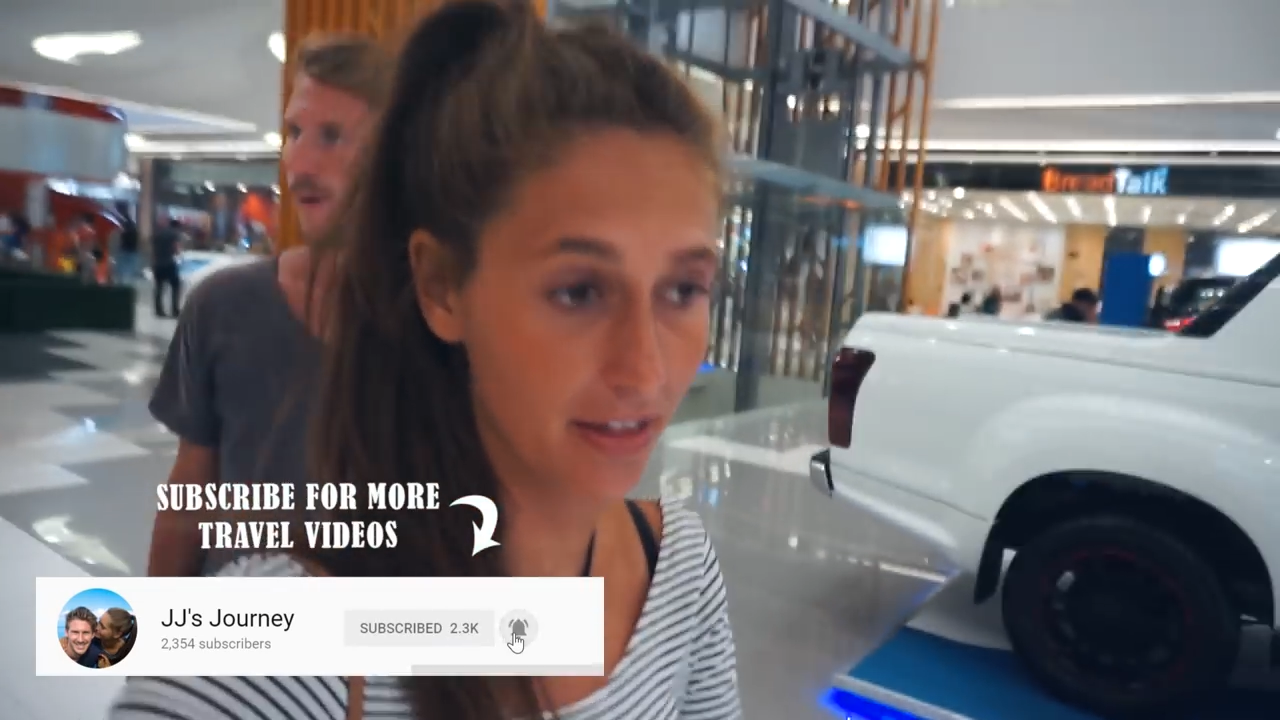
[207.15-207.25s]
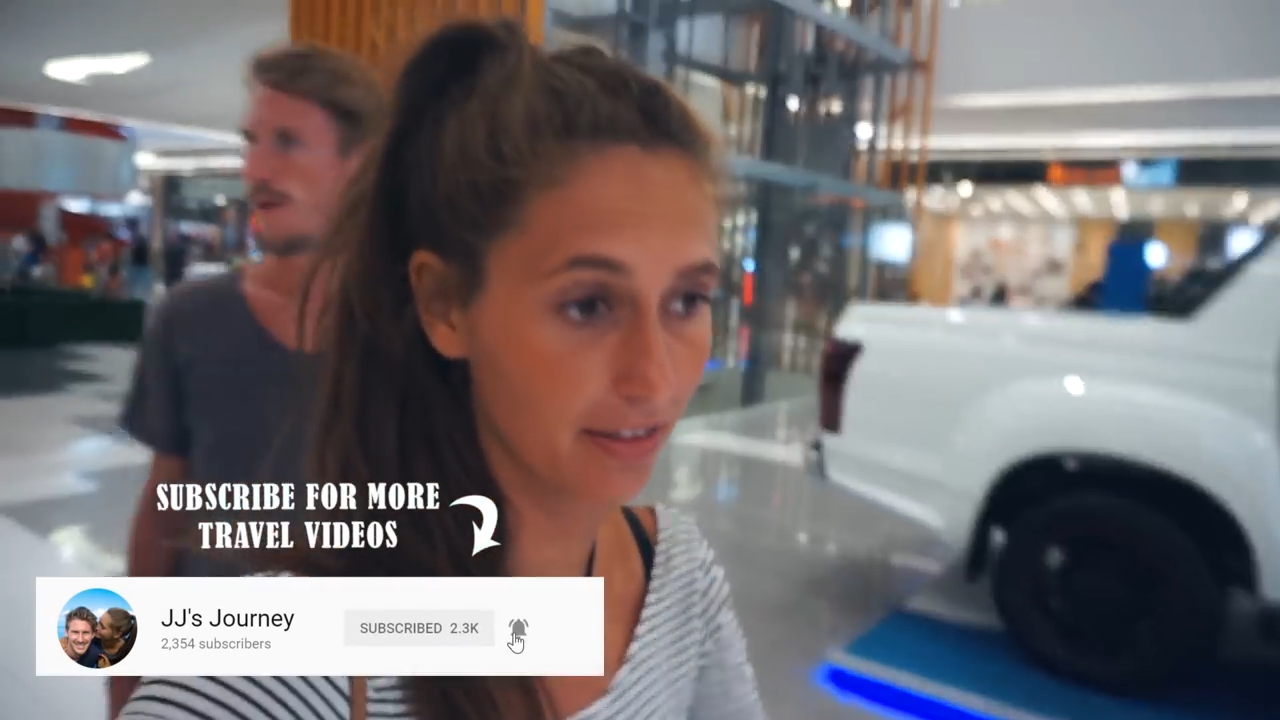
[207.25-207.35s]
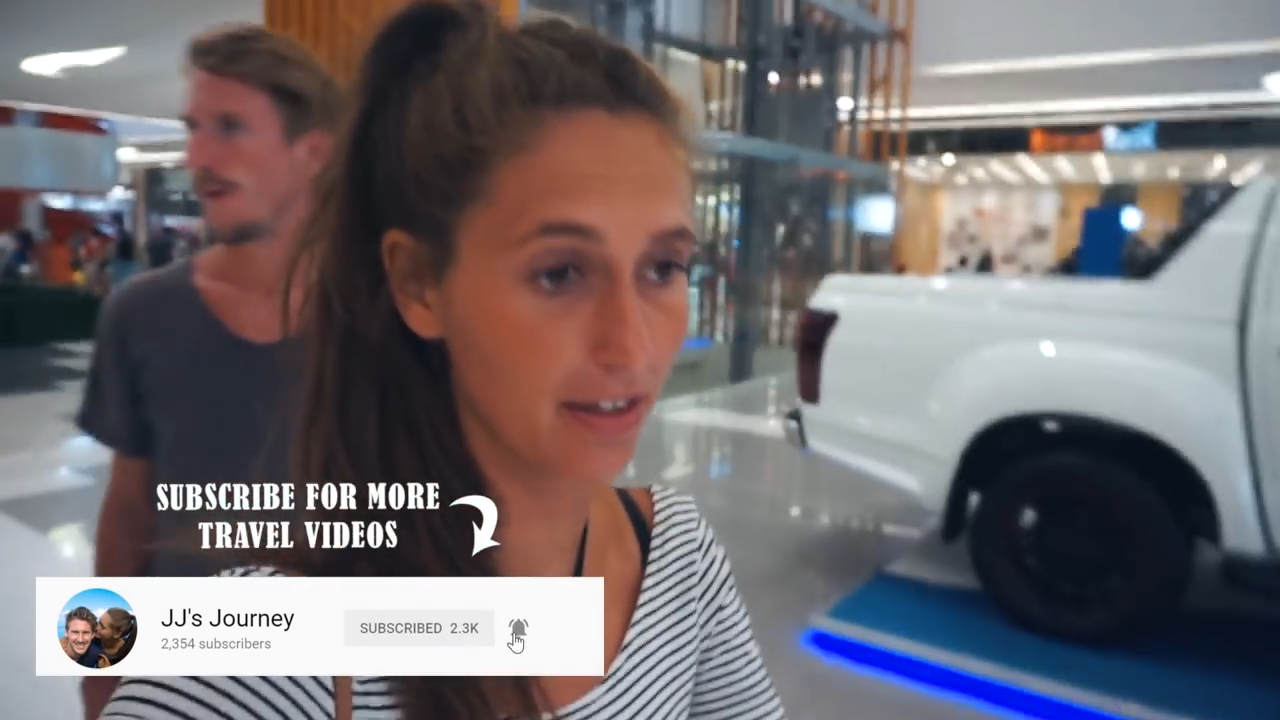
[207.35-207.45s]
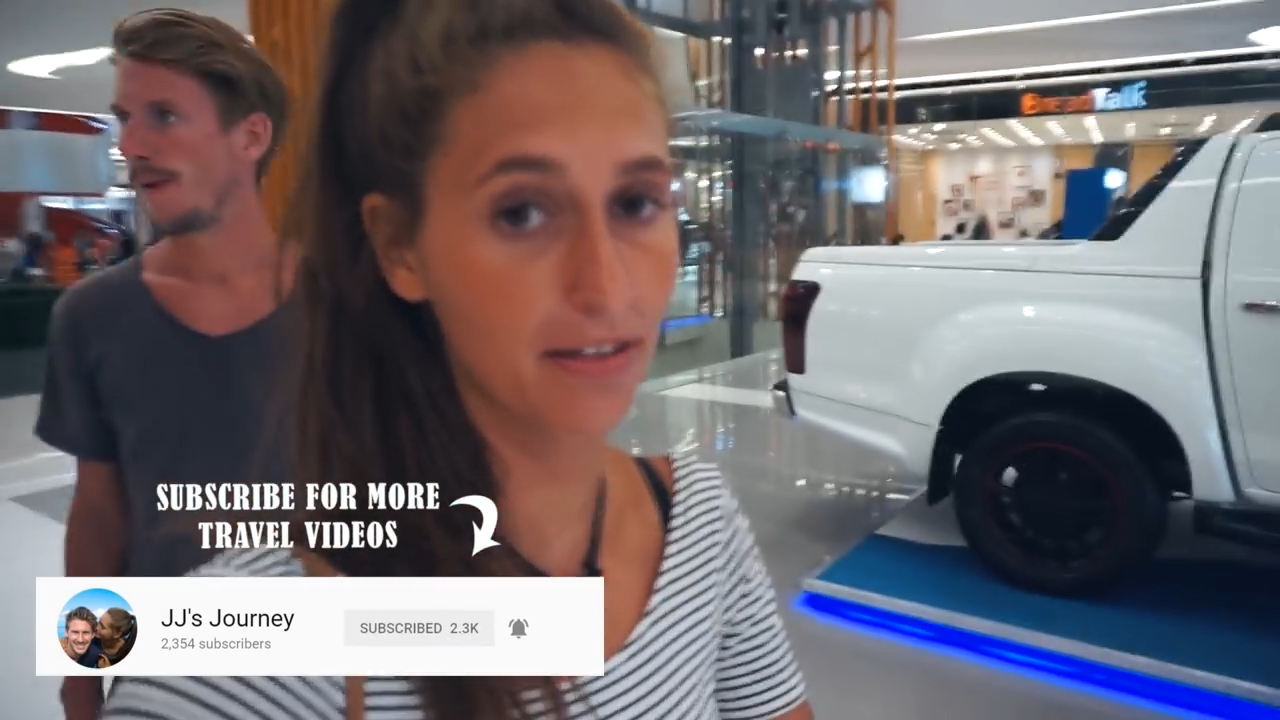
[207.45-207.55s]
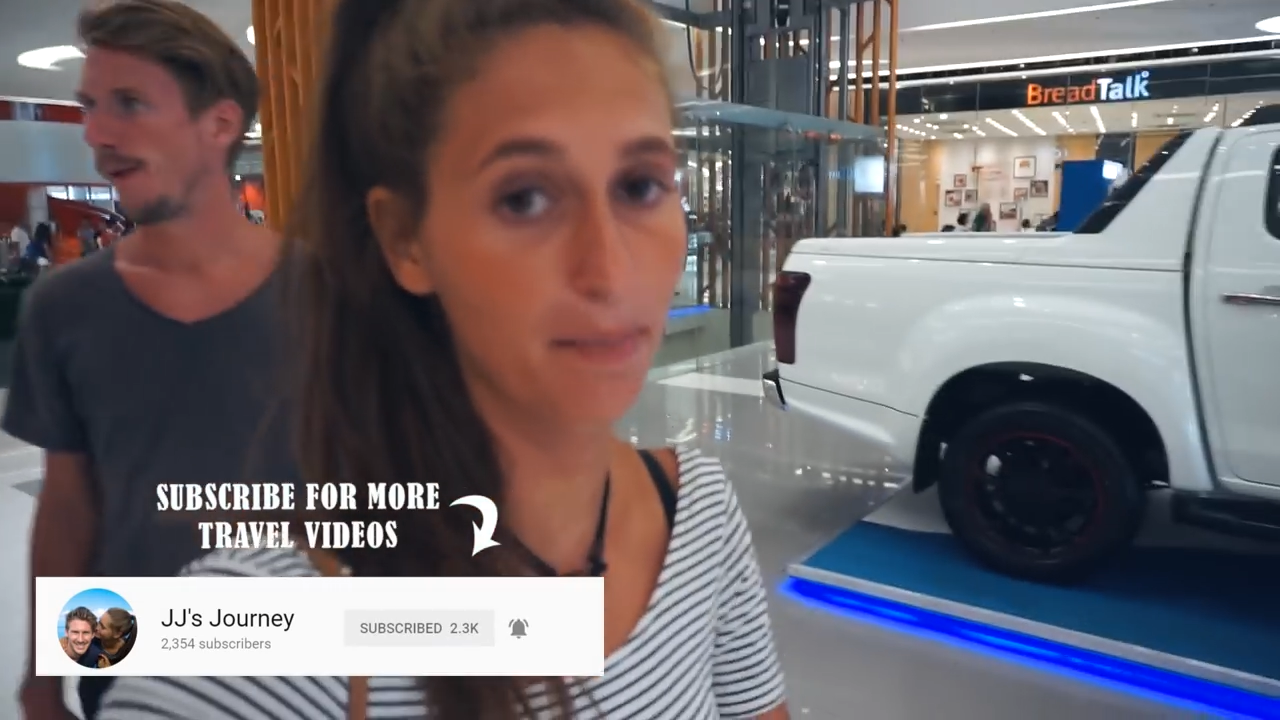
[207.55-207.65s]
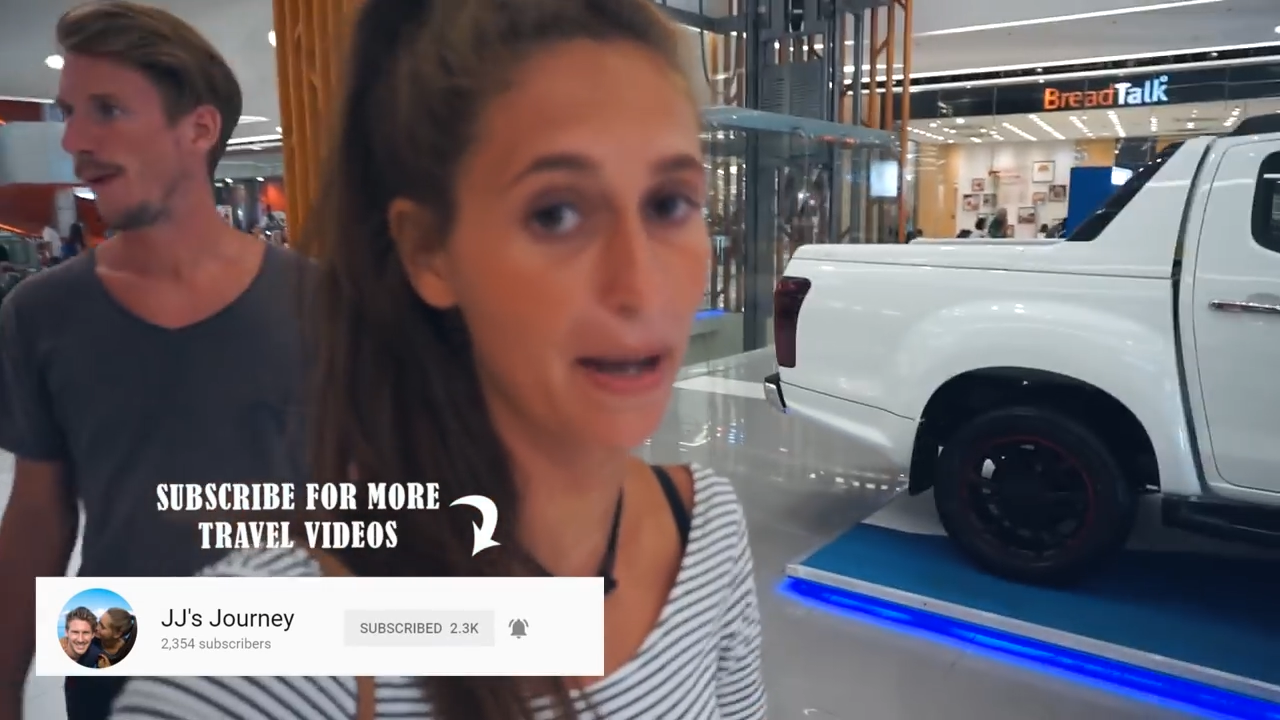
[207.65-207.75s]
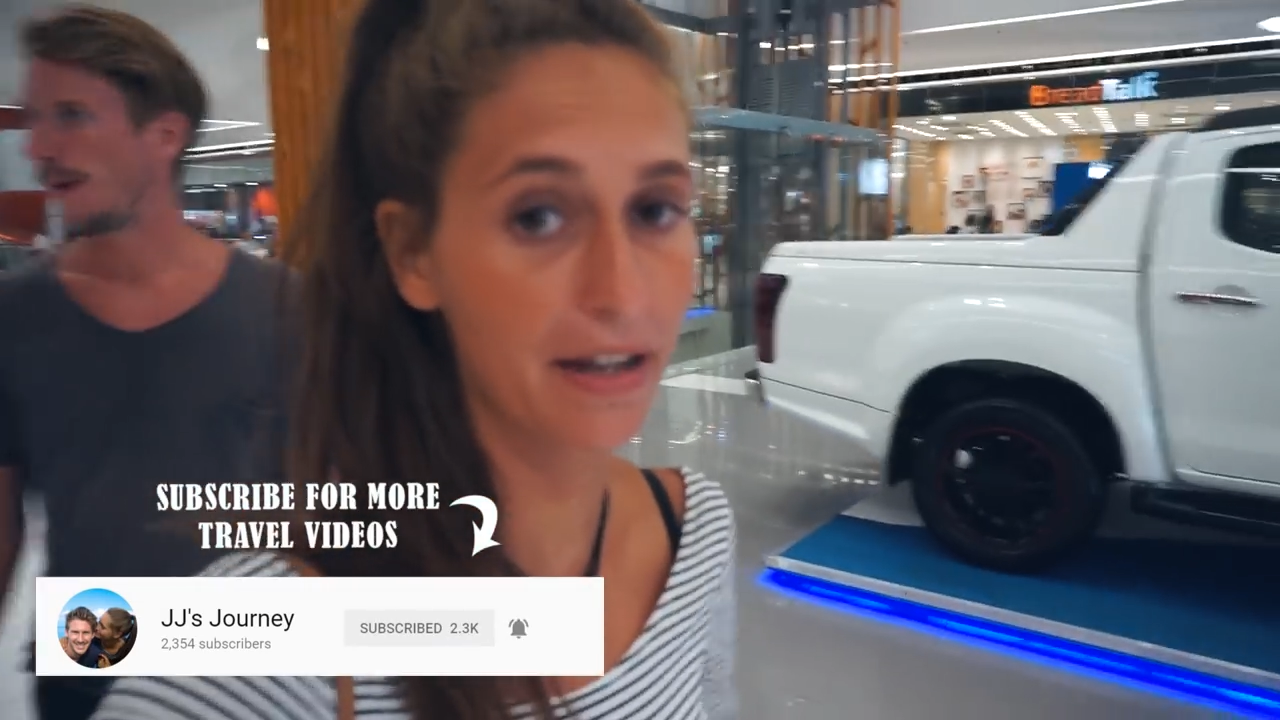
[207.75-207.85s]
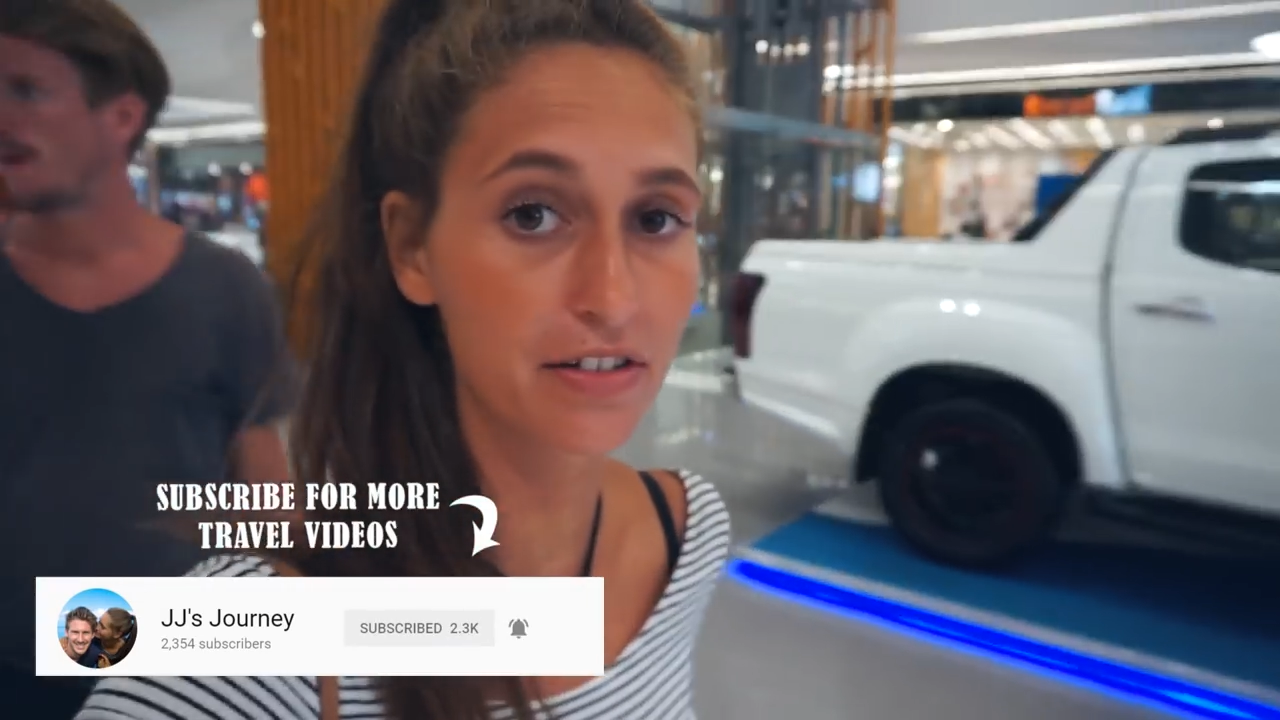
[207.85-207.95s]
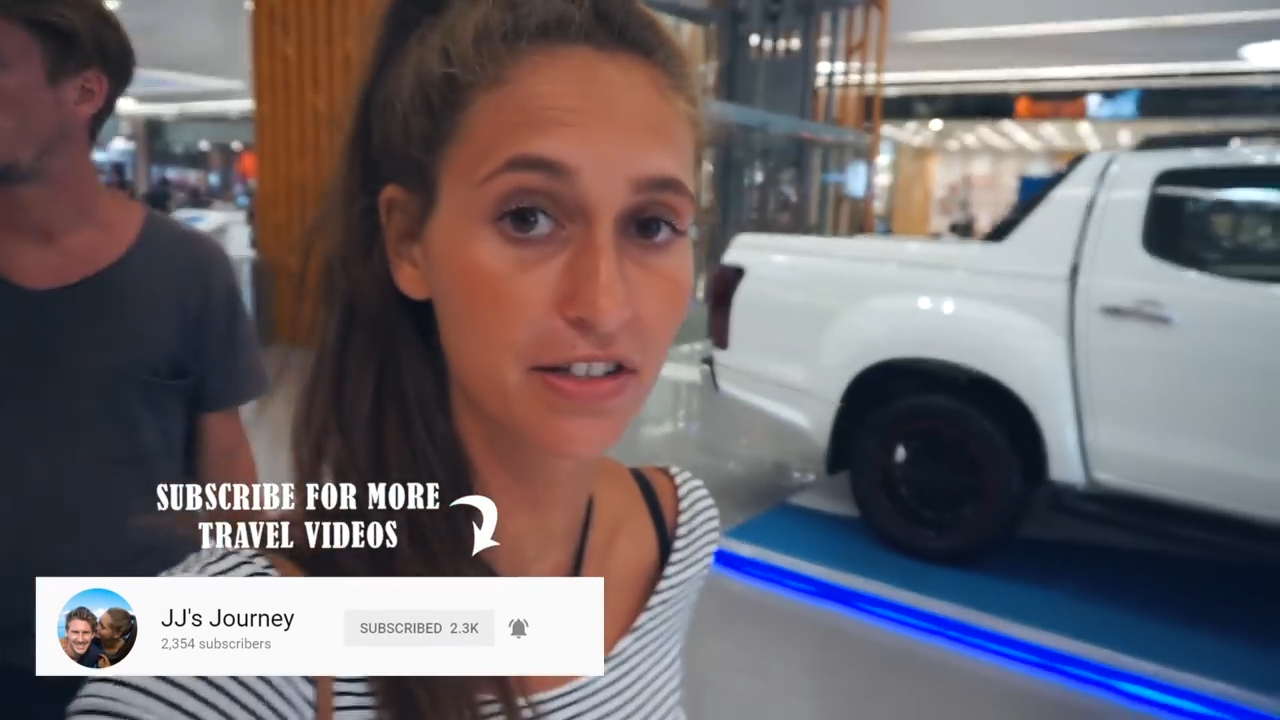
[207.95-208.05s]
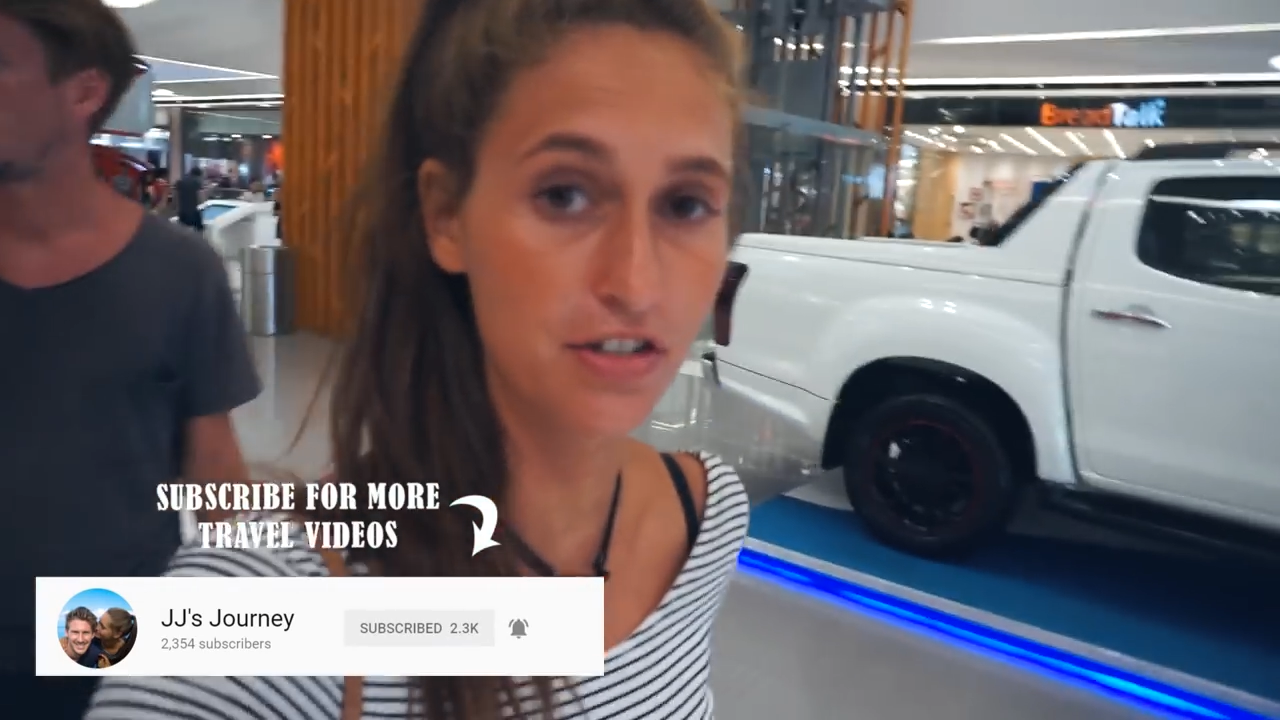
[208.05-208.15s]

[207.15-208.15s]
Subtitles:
think that the bakeries